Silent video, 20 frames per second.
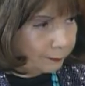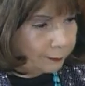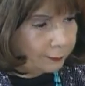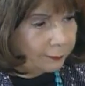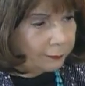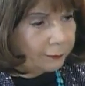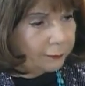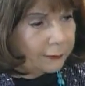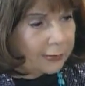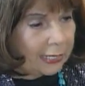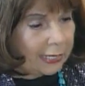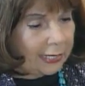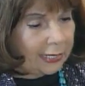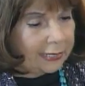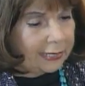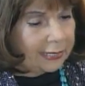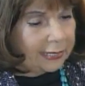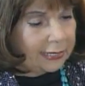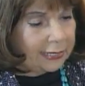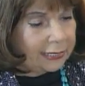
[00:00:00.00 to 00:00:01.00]
Yeah. And he
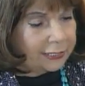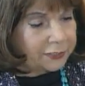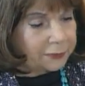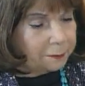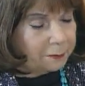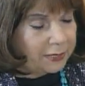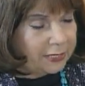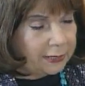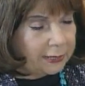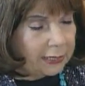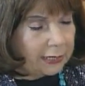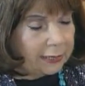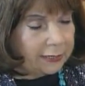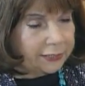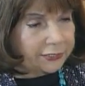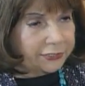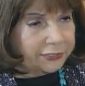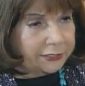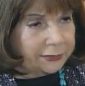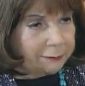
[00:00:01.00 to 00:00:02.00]
has been in
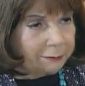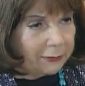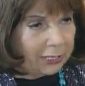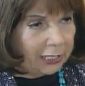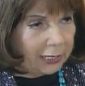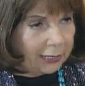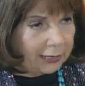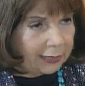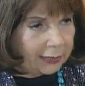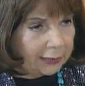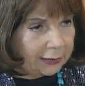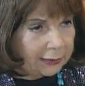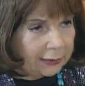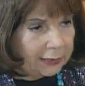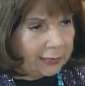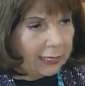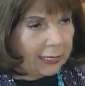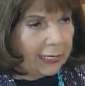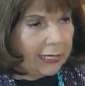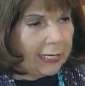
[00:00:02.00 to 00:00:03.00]
Somalia
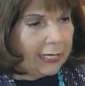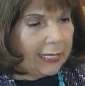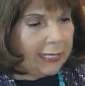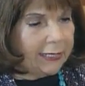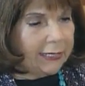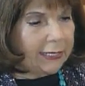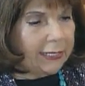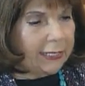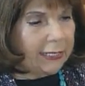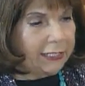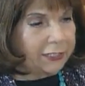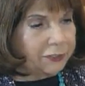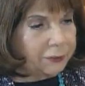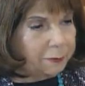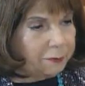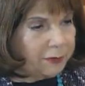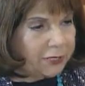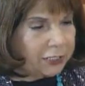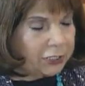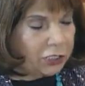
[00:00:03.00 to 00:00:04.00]
and he has been
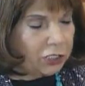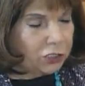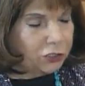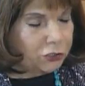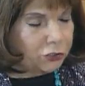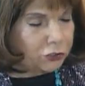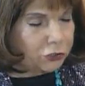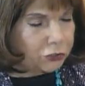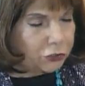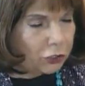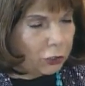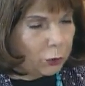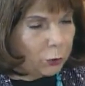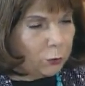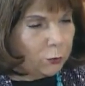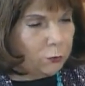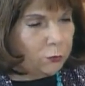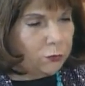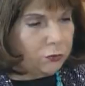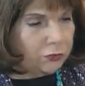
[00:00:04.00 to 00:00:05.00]
stoned
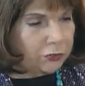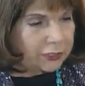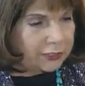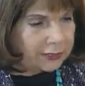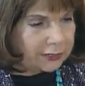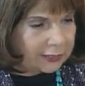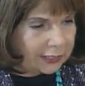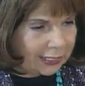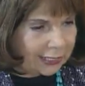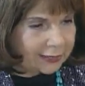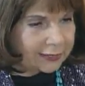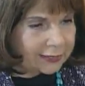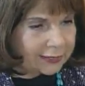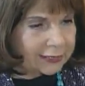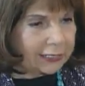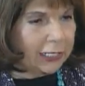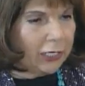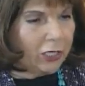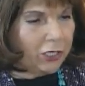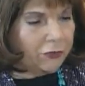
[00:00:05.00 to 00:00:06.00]
to death.
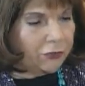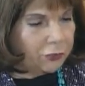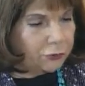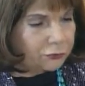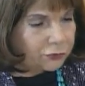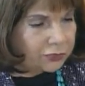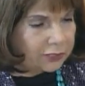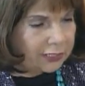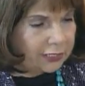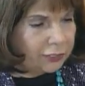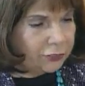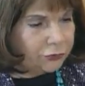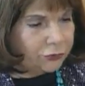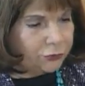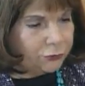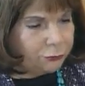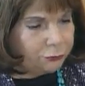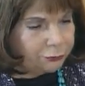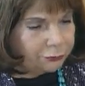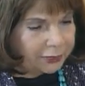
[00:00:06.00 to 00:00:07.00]
Those things
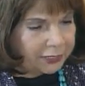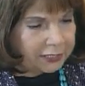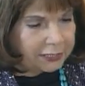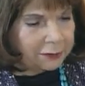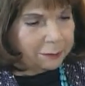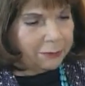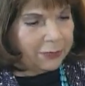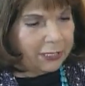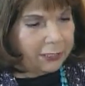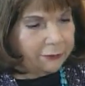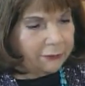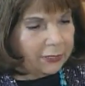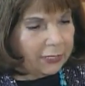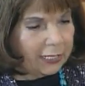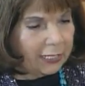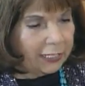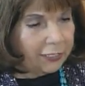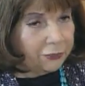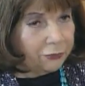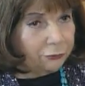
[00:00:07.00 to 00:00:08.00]
you read about
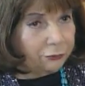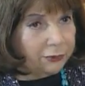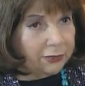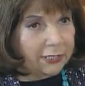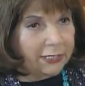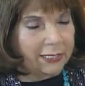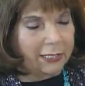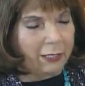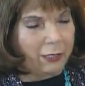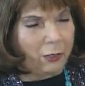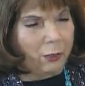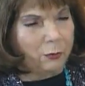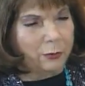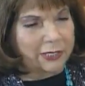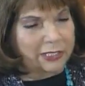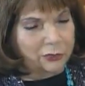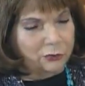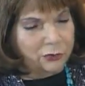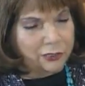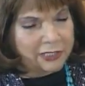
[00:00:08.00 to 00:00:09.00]
and you think, oh,
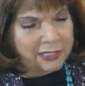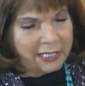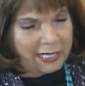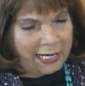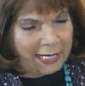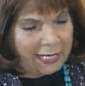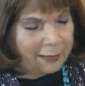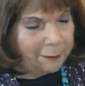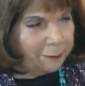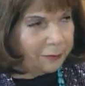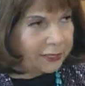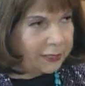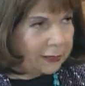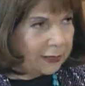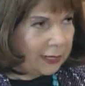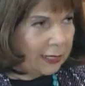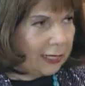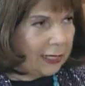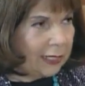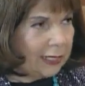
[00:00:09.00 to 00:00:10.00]
it couldn't happen.
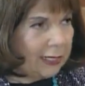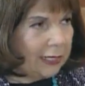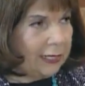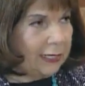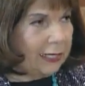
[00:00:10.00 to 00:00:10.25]
It